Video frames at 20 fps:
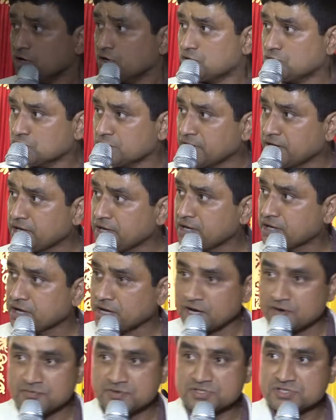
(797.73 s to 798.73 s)
Today
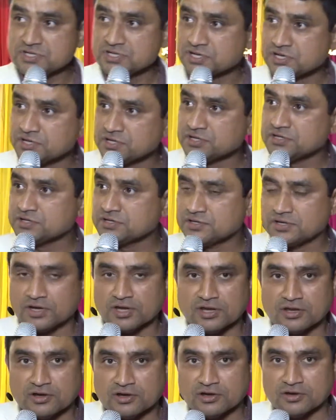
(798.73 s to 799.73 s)
I was here,
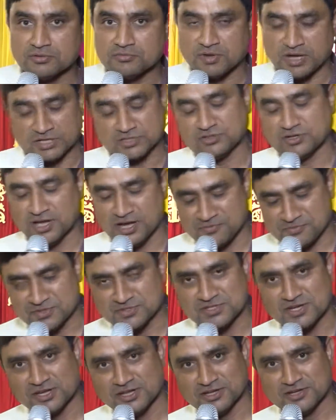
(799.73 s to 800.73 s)
I'm
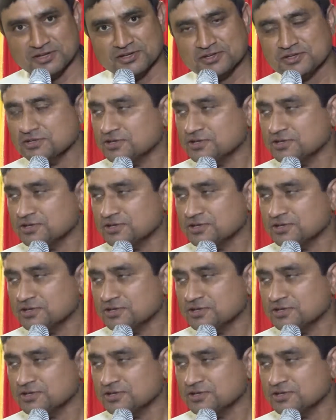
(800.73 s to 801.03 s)
still here